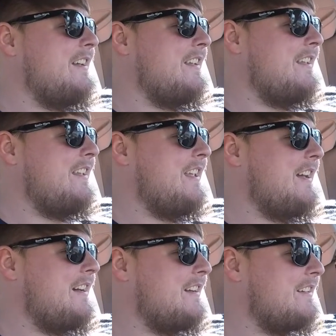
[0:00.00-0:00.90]
yeah,
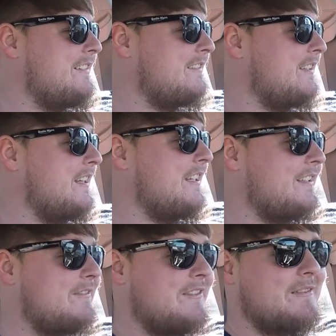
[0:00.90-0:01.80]
I
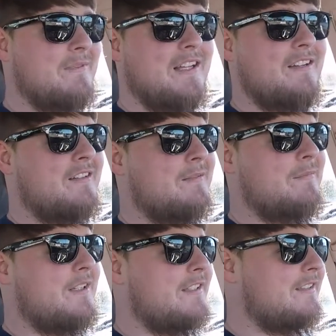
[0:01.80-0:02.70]
guess we can make
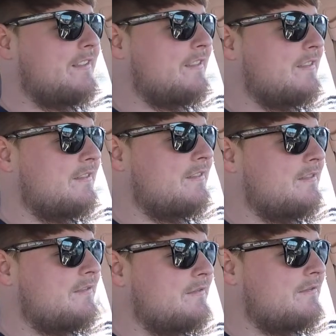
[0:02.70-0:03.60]
$100,
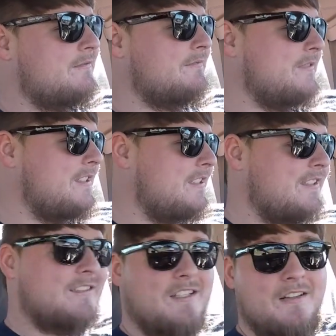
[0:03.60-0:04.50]

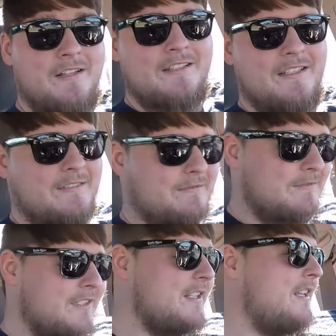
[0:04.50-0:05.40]
something like that.
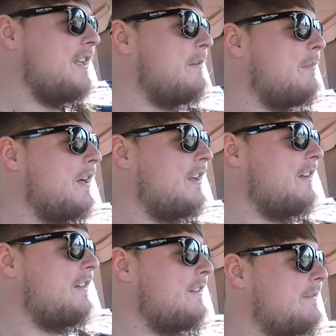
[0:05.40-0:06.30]

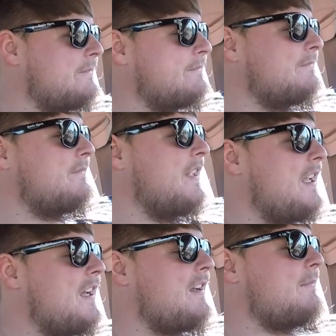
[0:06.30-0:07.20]
But
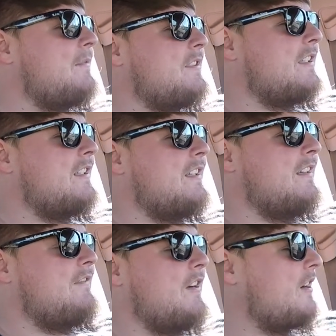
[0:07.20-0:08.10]
yeah,
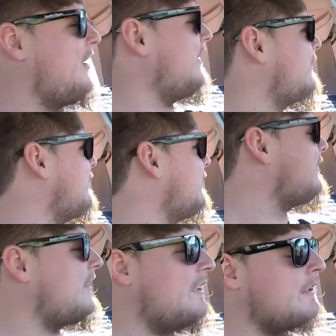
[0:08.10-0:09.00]
if y'all caught yesterday's
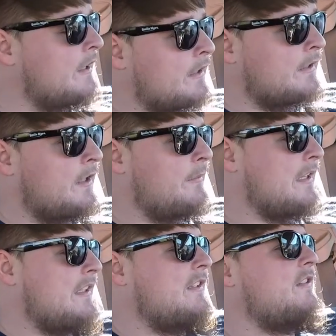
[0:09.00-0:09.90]
video, I talked to y'all about
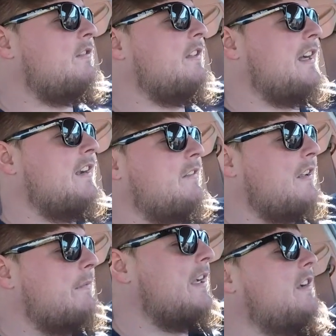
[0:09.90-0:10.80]
the goal. Like, I don't
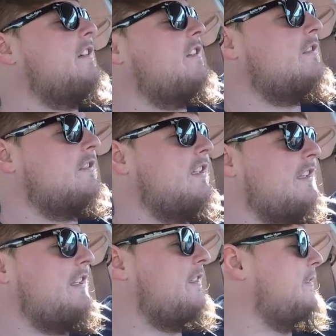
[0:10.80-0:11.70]
like making goals and not
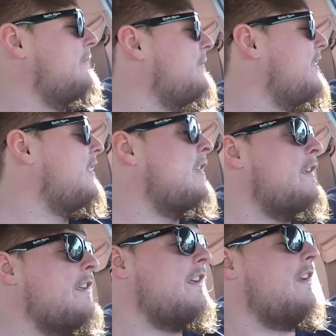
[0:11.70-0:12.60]
hitting them.
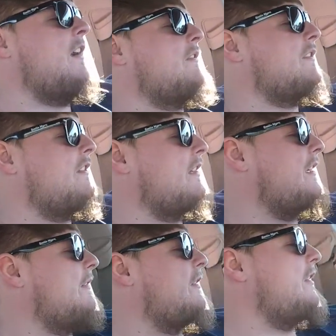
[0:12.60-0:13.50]
And obviously, right
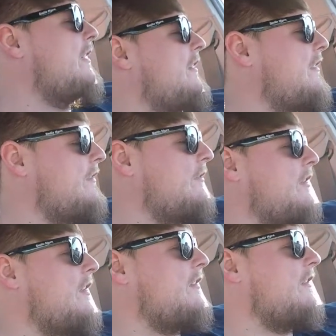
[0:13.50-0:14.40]
now, we're not hitting the $200 a